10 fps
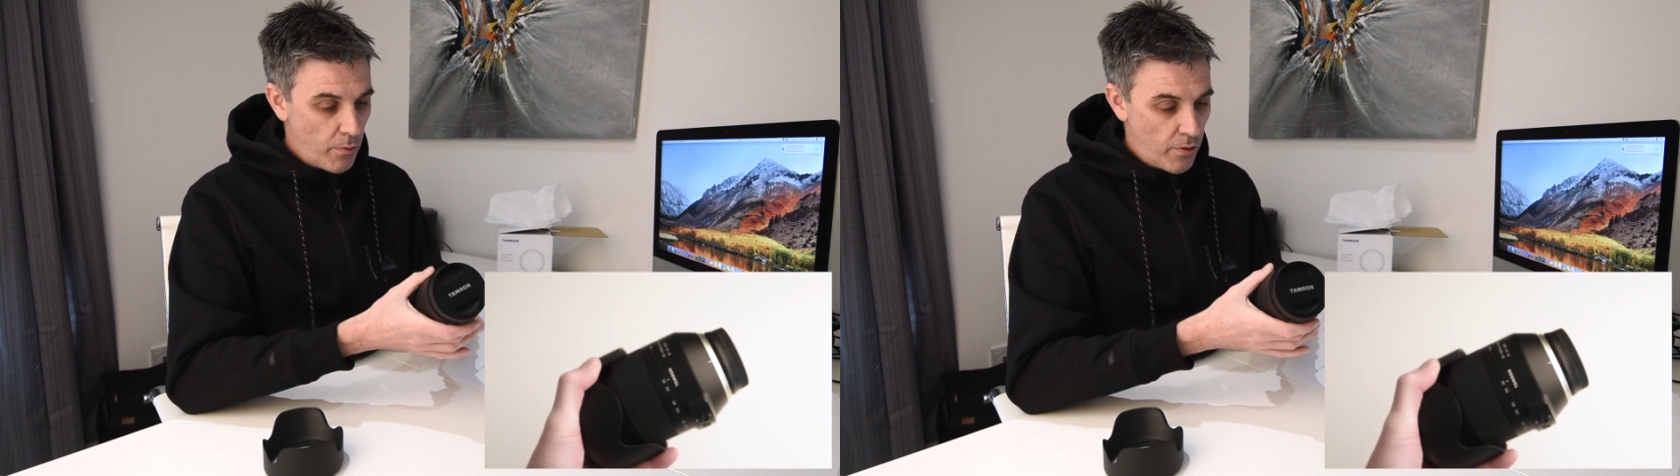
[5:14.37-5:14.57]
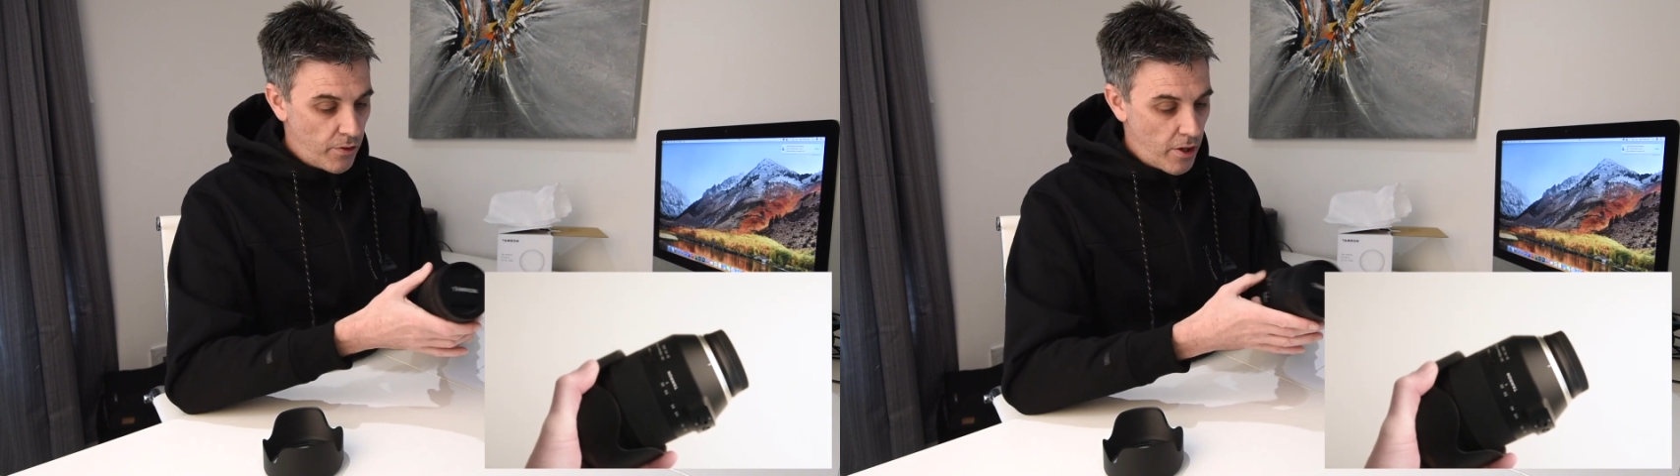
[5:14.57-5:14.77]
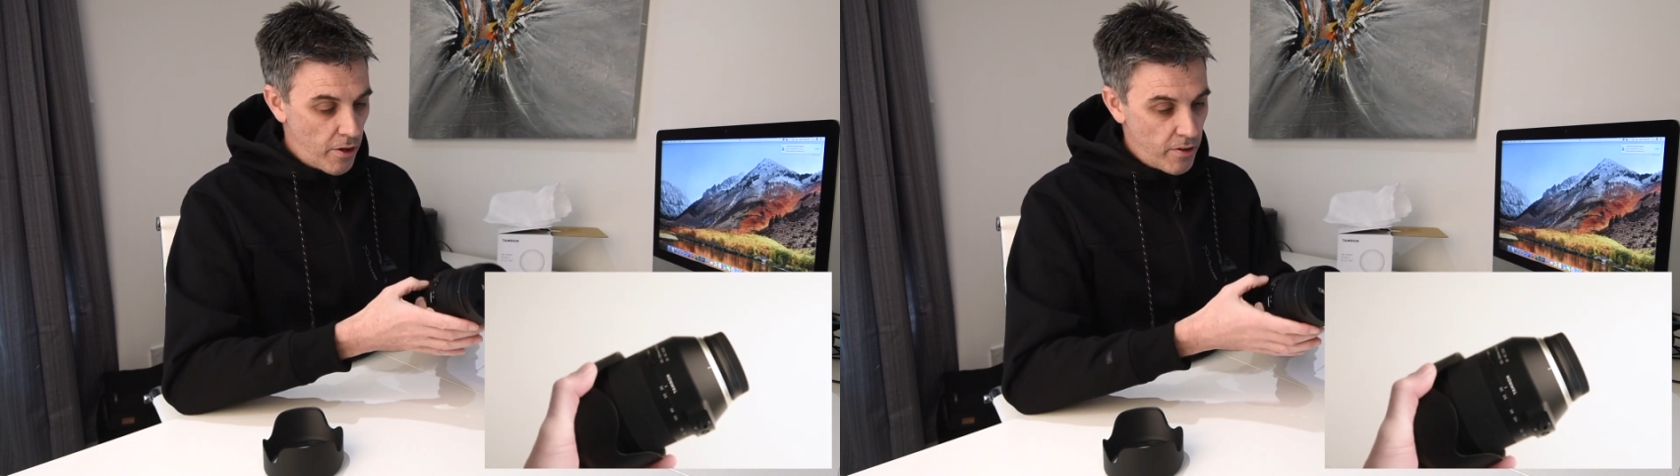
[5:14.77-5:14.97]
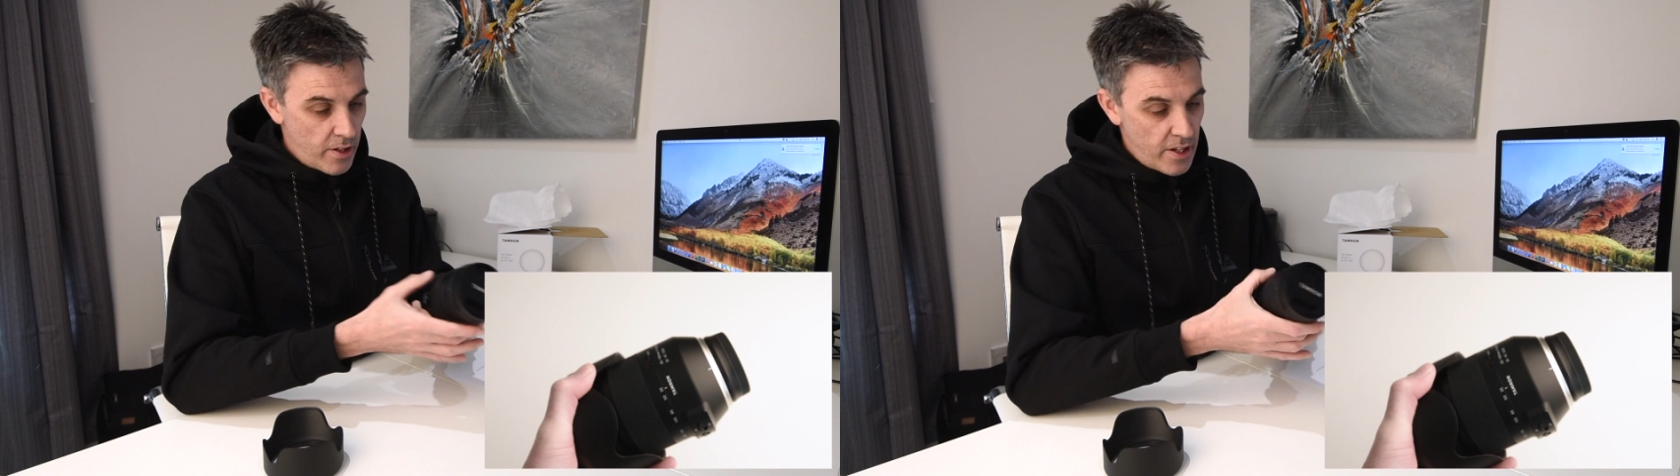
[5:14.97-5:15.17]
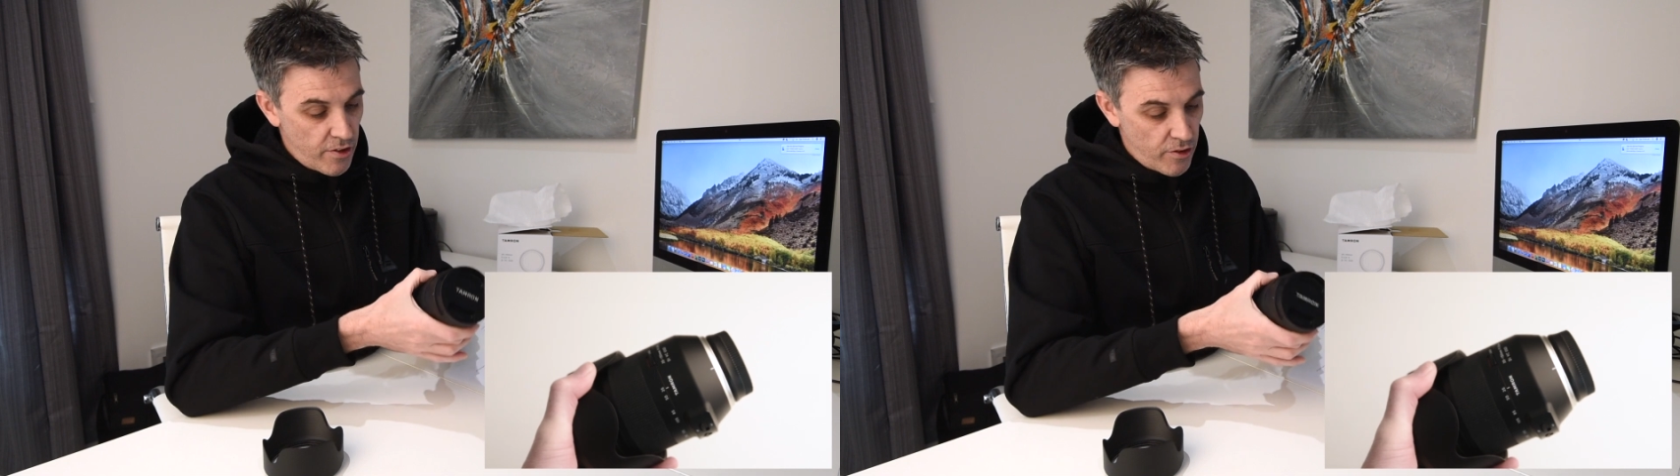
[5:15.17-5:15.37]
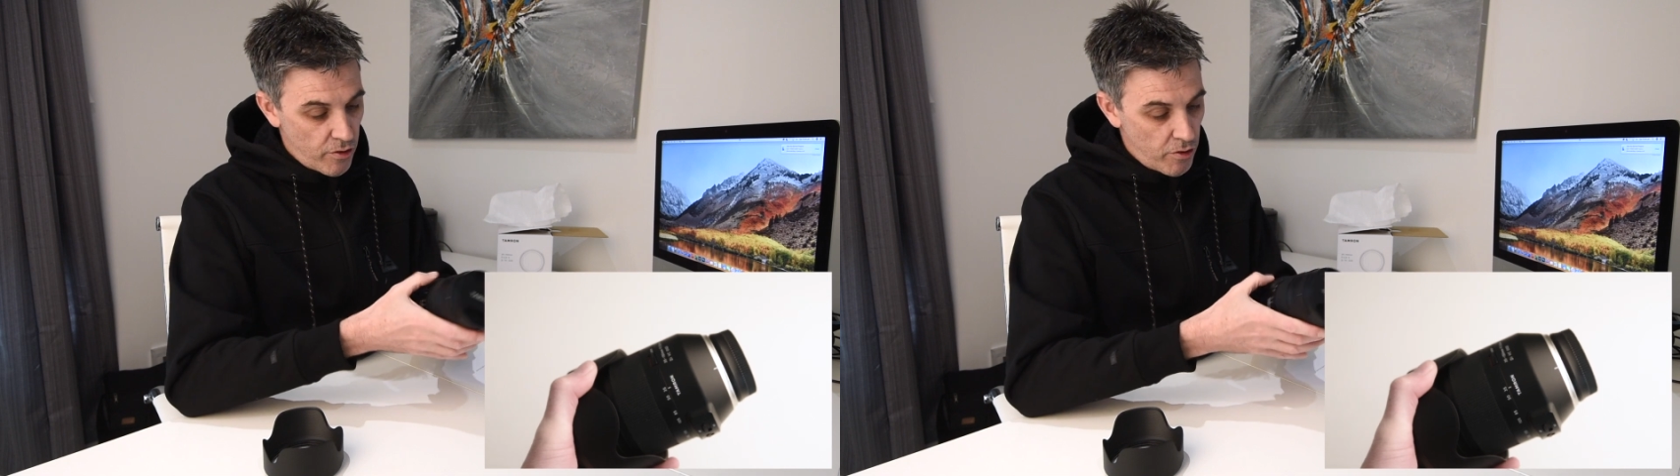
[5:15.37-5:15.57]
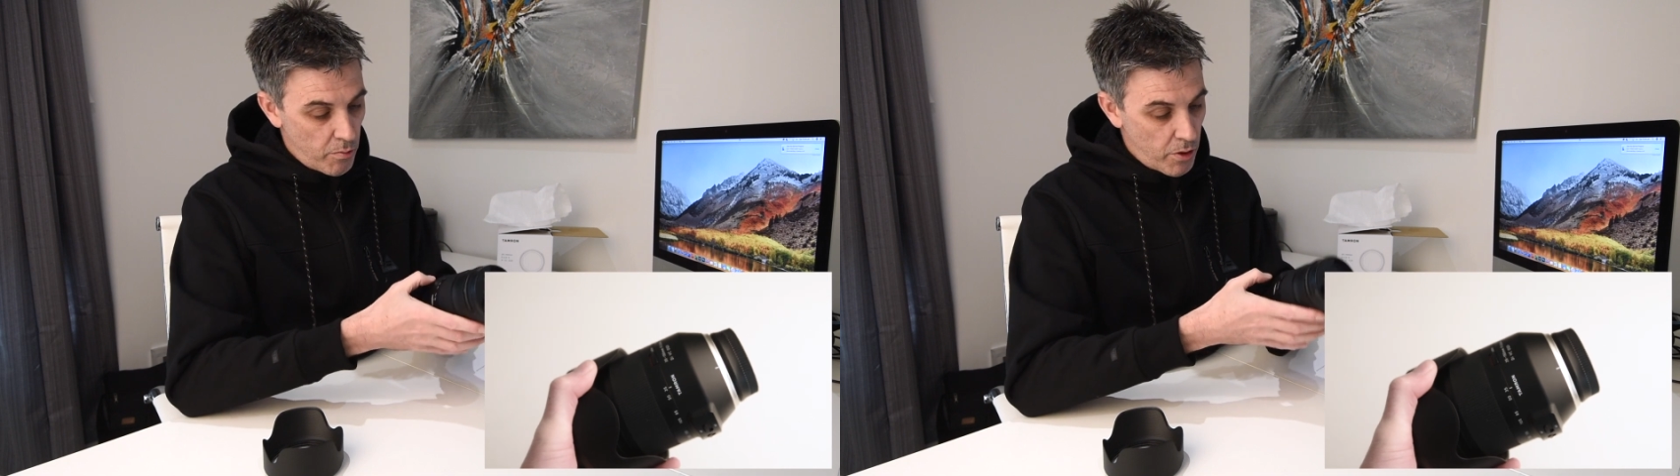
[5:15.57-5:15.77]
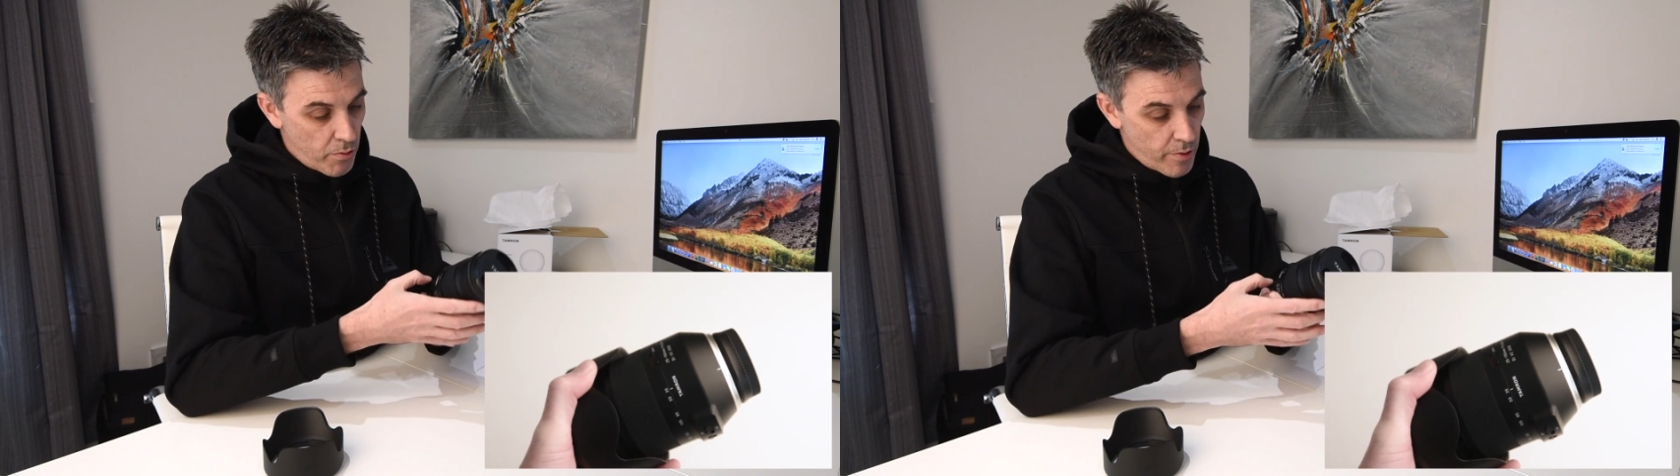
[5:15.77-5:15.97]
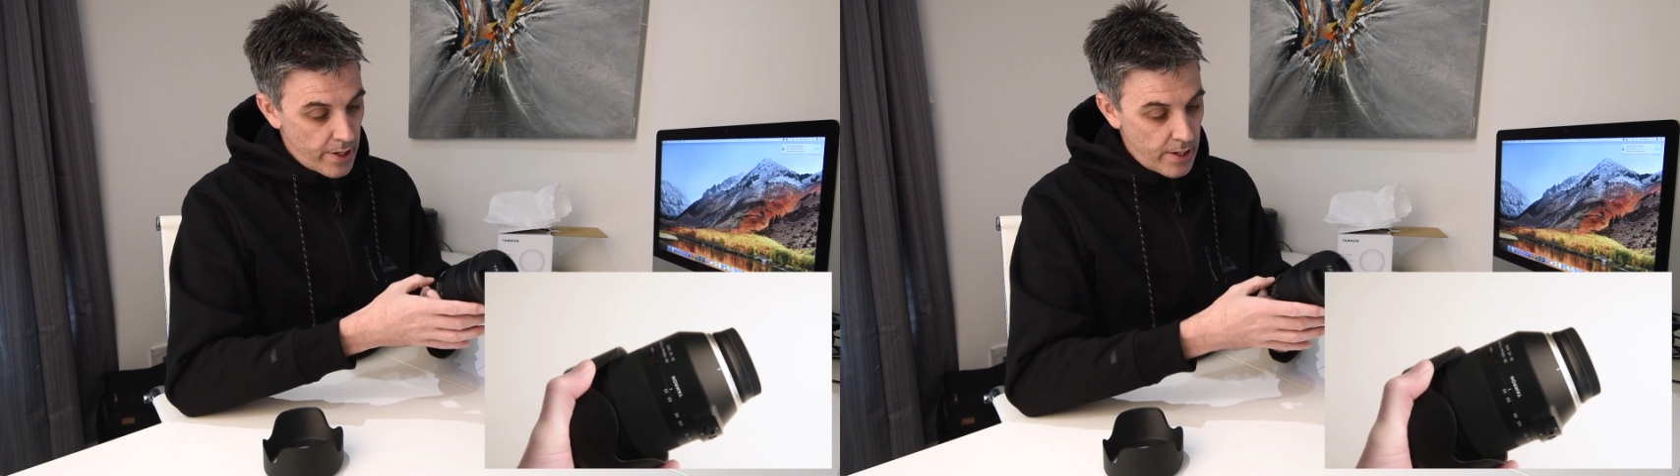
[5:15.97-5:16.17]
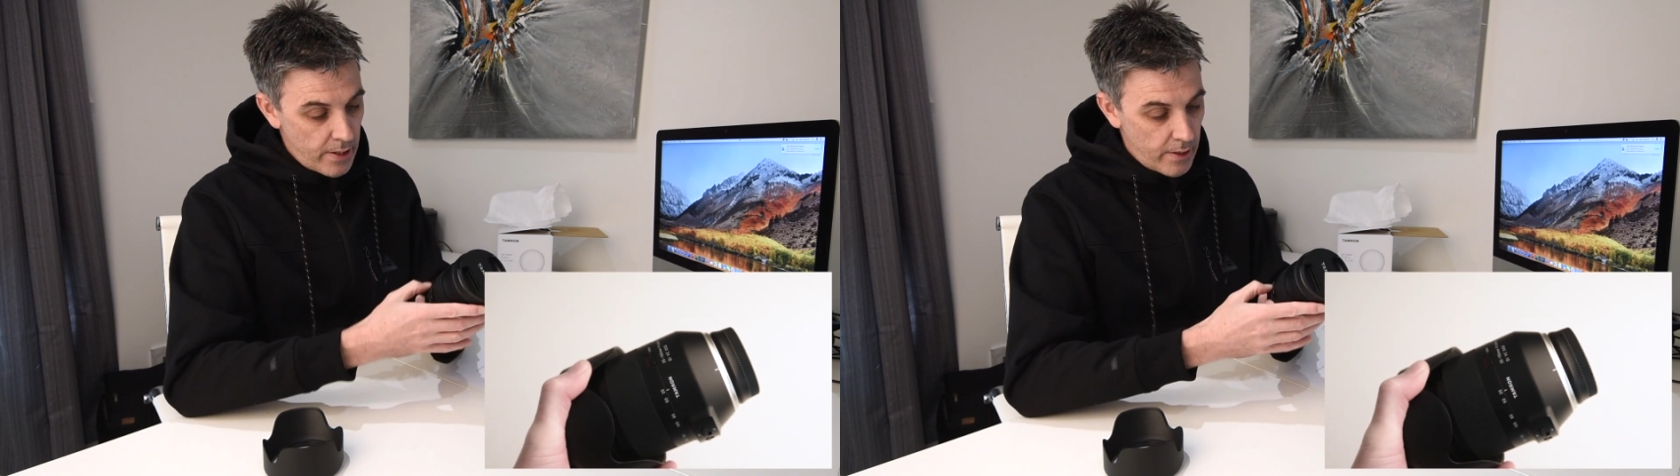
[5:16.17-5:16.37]
So the zoom
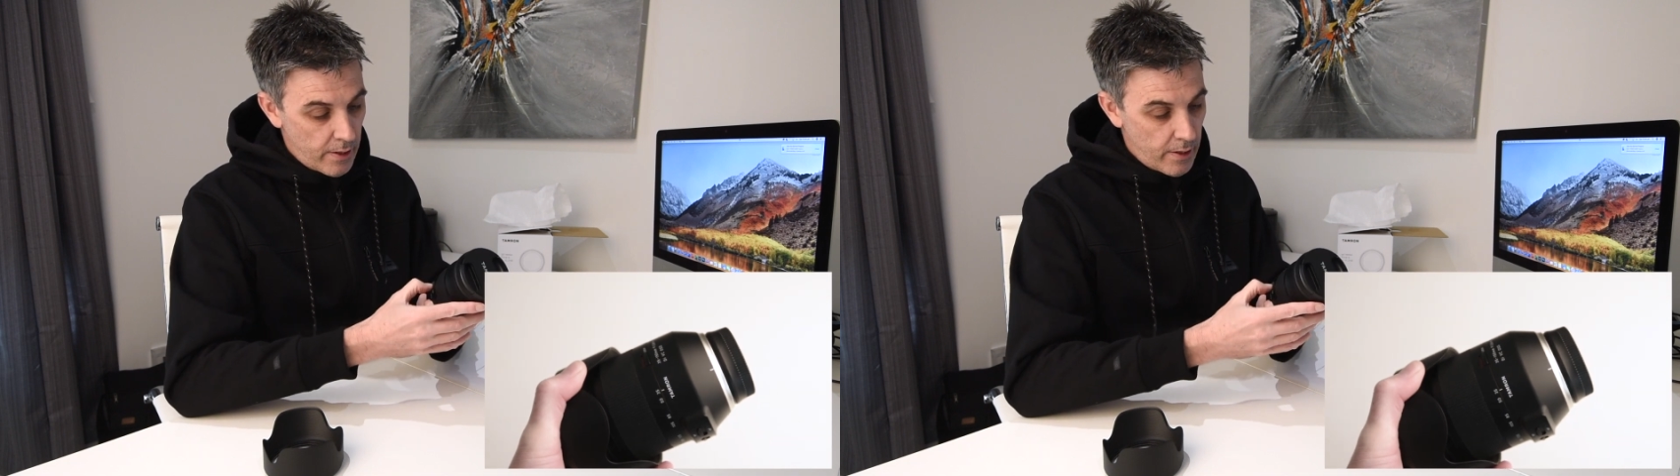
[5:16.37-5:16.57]
ring